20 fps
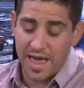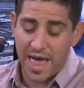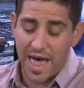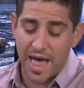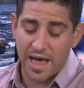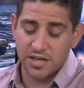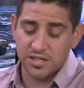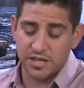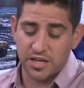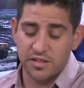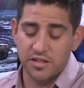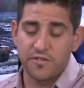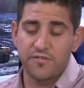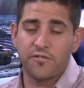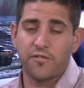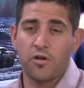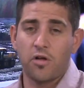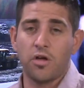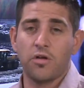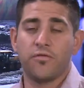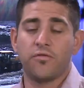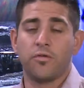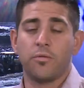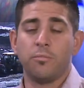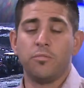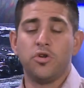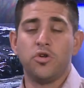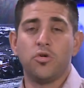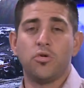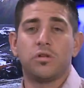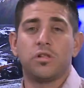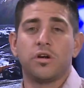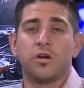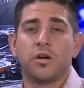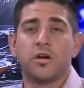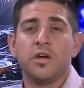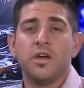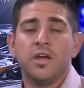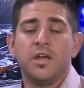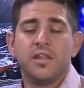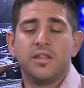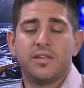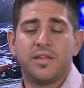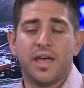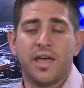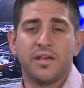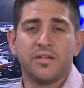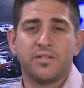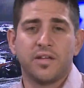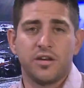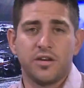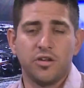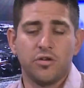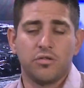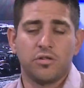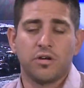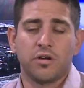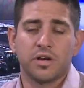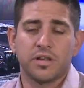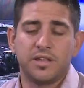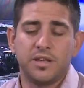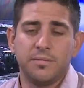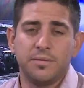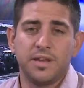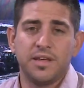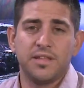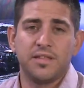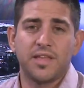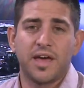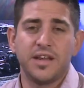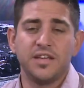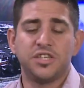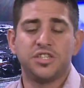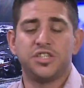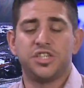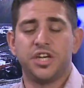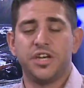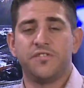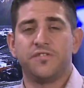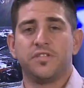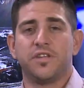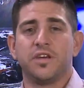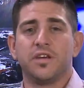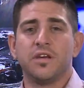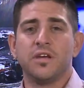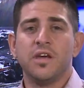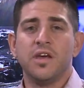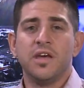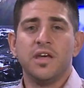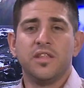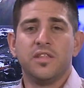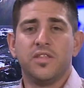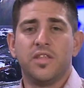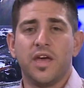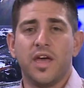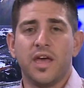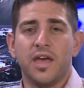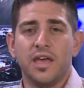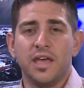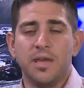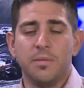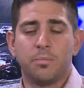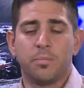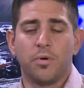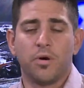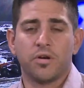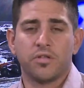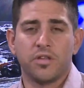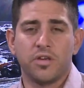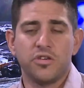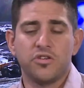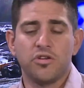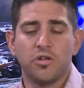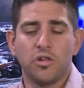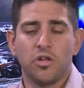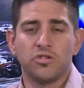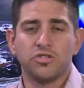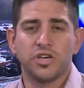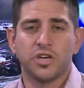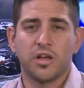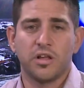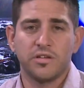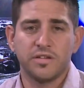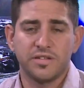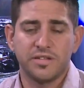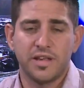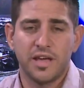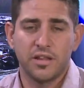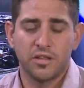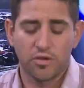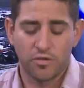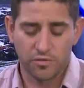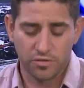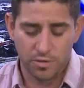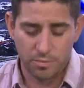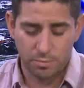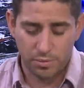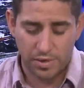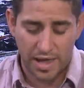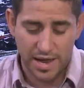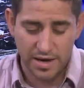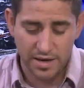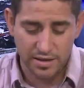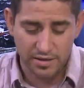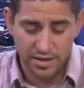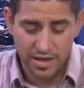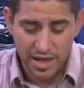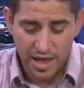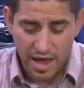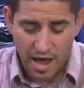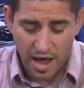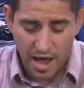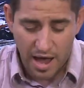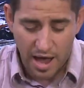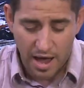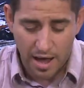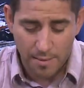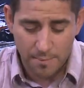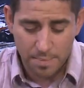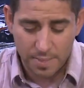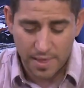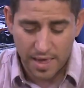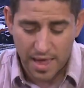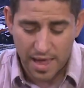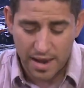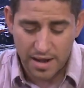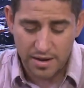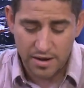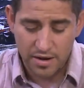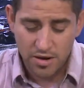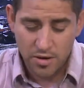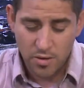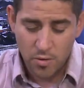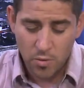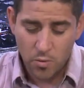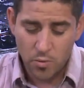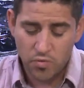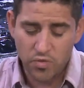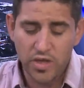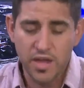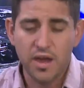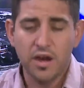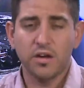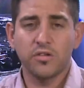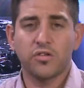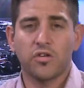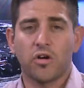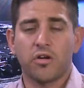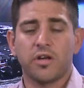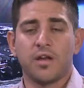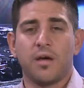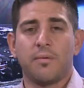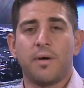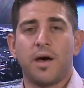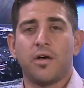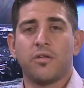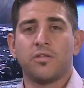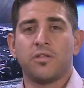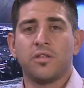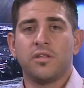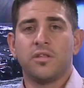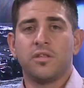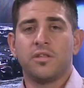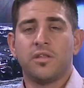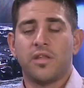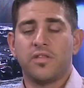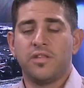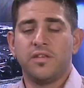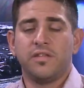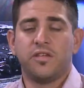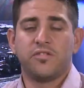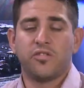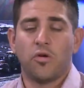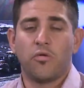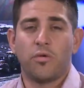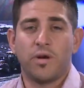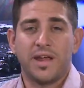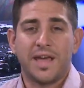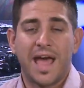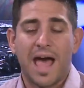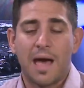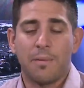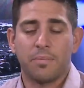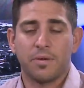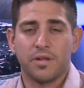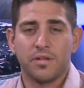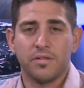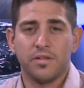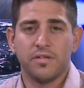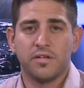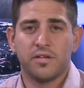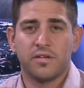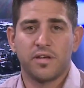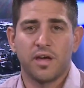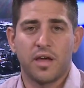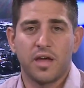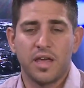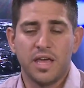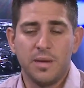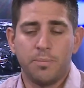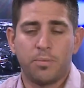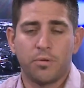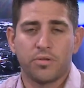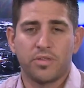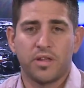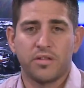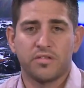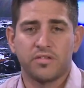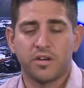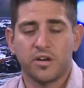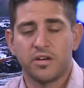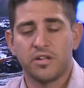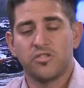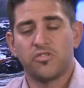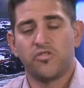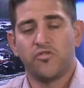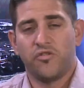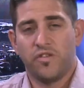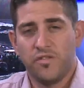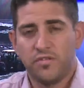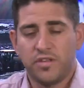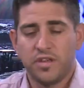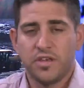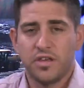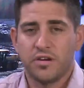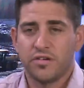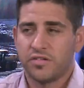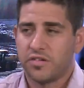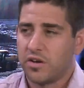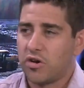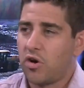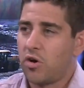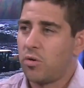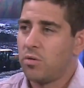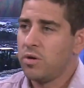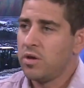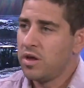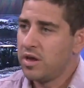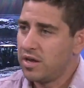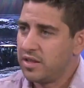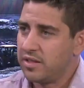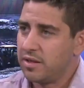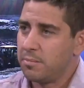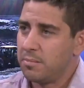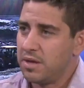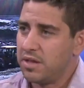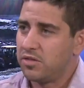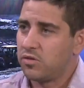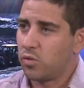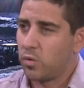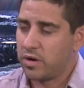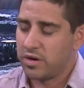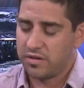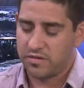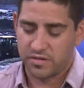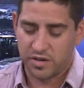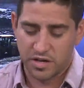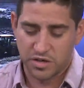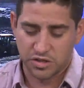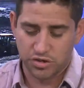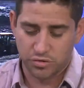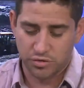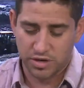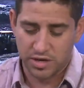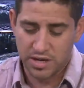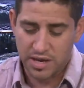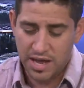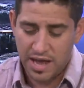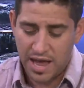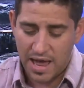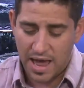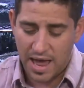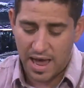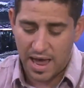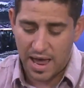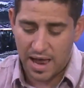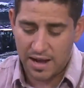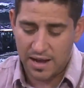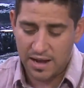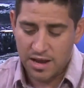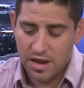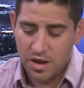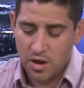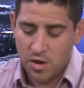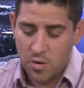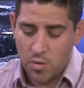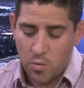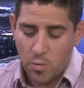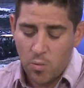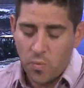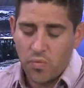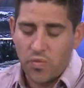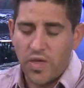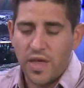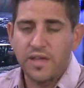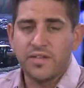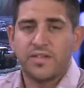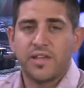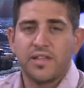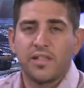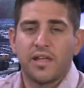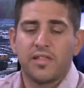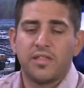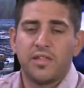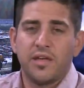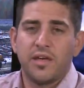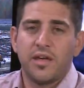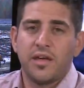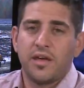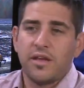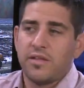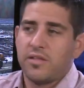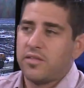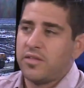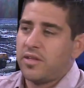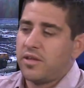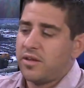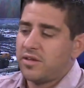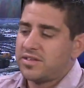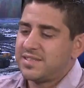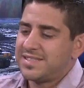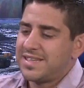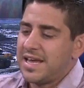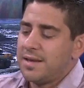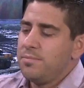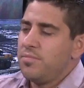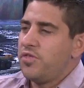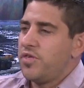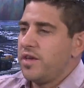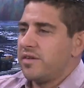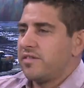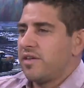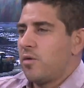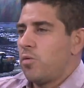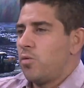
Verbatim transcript: ash, and the fallout from nuclear tests and nuclear activity that is shifting the epoch, the geological state of the planet. Uh, and they are talking about that this is already happening. This is an epoch that started 50 years ago in the mid 20th century. and they say that the, the same things that